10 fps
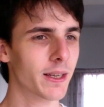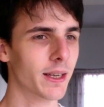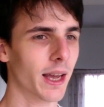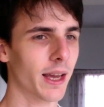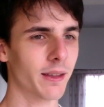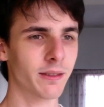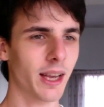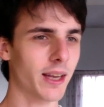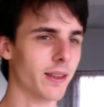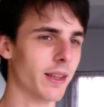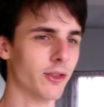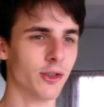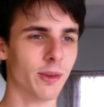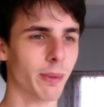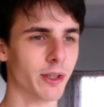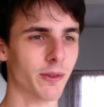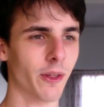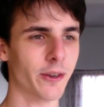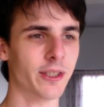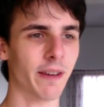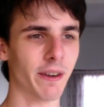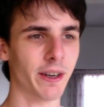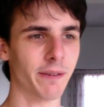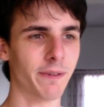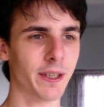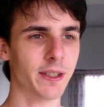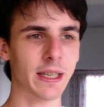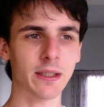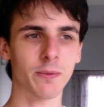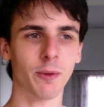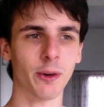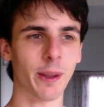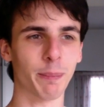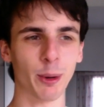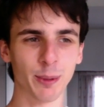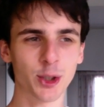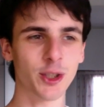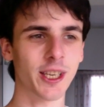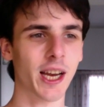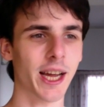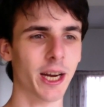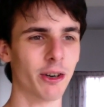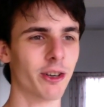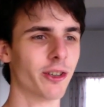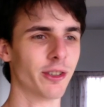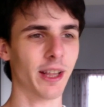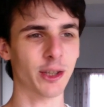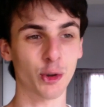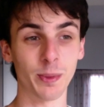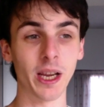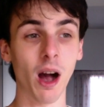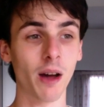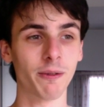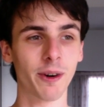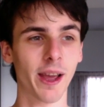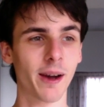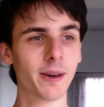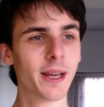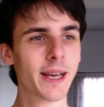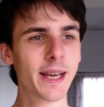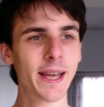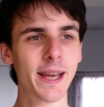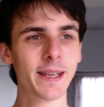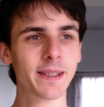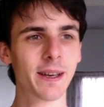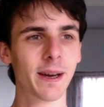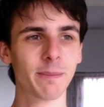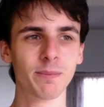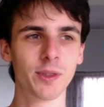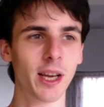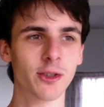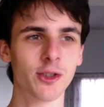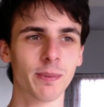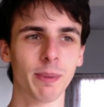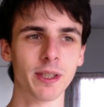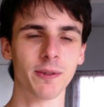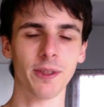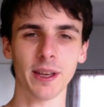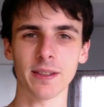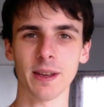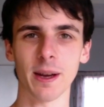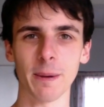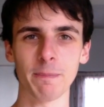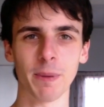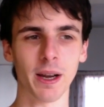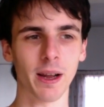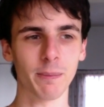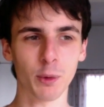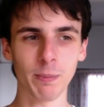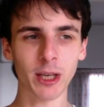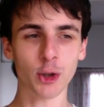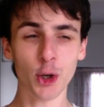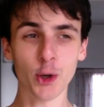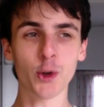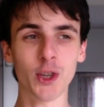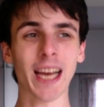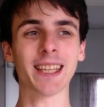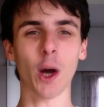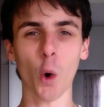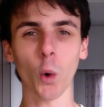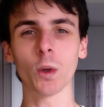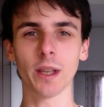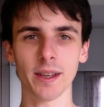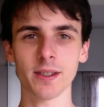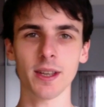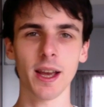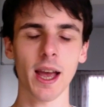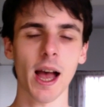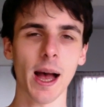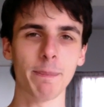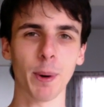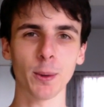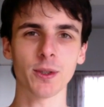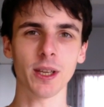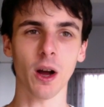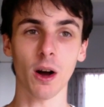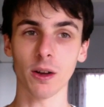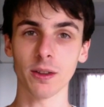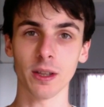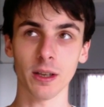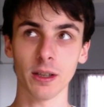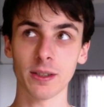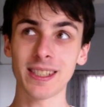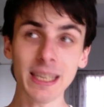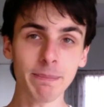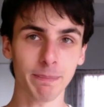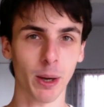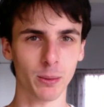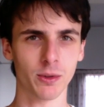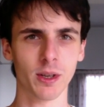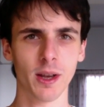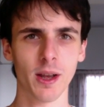And yeah, then just a bunch of other stability fixes for the permission deny error that should be gone for now, and yeah, just a bunch of things. But make sure you check the whole list posted on the Steam post.